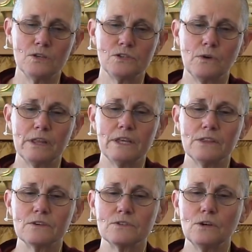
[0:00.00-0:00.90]
So I
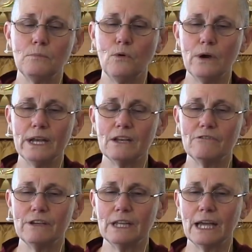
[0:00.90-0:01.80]
think there's no point in
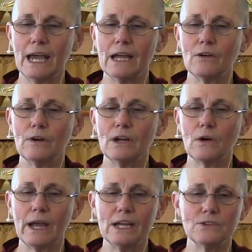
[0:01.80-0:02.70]
feeling angry
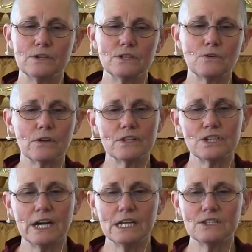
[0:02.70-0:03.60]
or hatred toward the
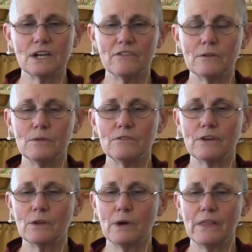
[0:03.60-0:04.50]
Chinese government
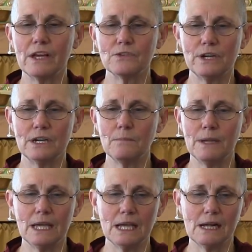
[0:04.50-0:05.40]
for the way they treated
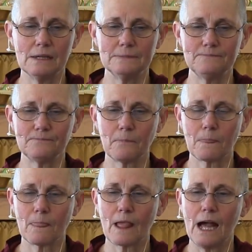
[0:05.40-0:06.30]
me.
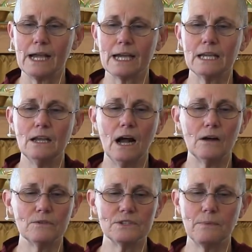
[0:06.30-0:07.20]
I
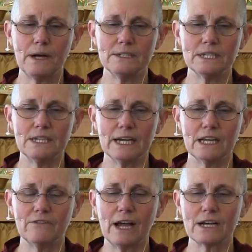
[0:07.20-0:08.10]
cannot respond to
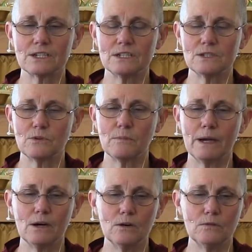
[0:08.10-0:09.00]
negative actions with
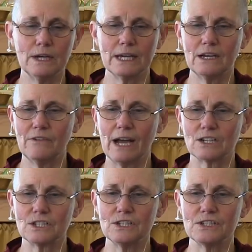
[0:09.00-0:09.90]
my own negative
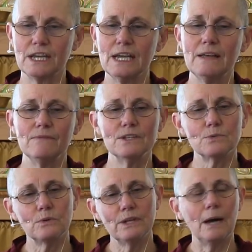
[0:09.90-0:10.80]
actions.
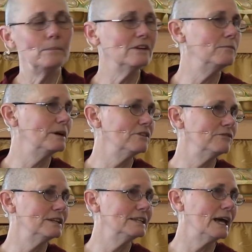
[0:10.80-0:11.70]
This will not be of
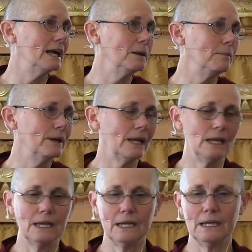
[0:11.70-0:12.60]
benefit to anybody.